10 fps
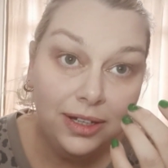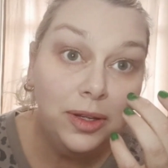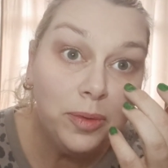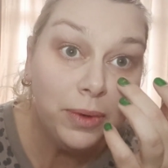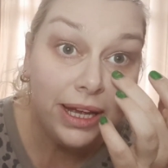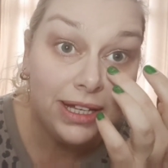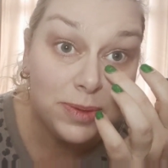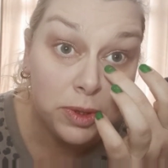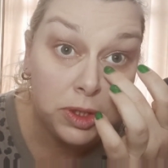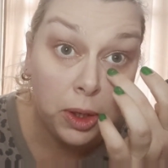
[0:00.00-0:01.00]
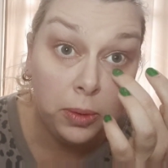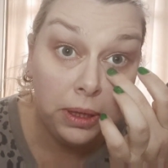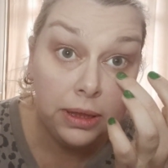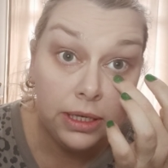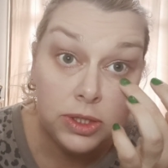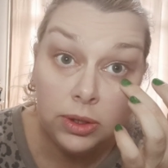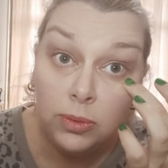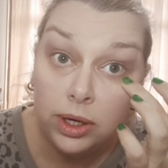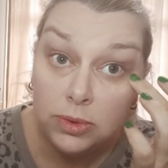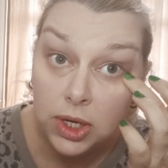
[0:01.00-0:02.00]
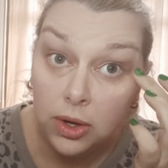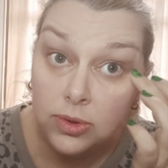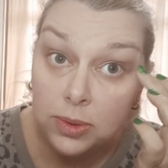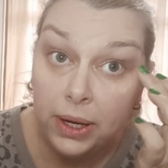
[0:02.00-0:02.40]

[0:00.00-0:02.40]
My husband told me that doing what I'm told